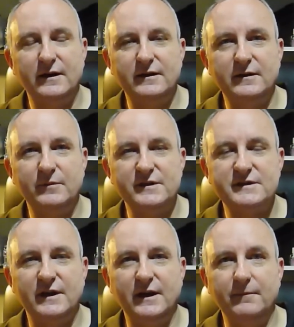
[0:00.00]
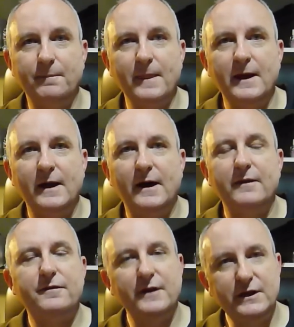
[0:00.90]
in the months ahead.
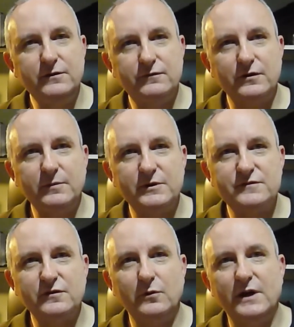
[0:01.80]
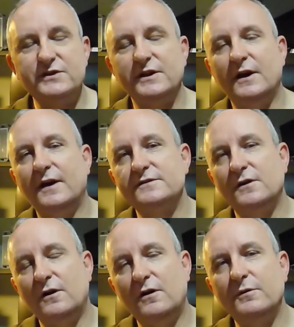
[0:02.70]
Thank you very much for watching. As
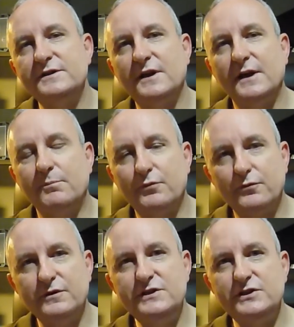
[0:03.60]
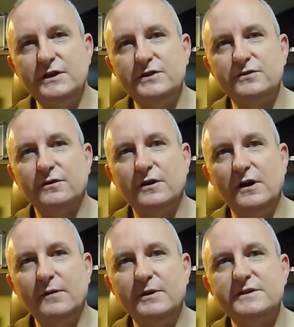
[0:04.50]
always, I appreciate your
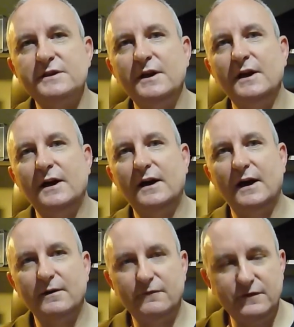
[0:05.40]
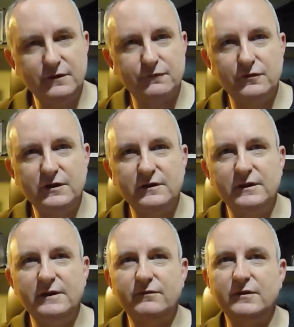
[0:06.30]
comments. Feel free to
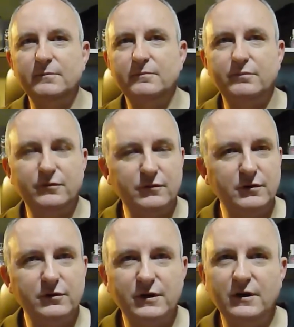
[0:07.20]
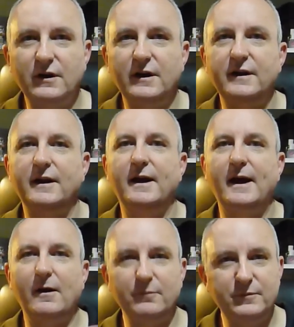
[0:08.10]
leave them, pro or con.
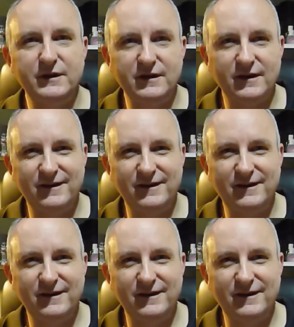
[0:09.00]
Help me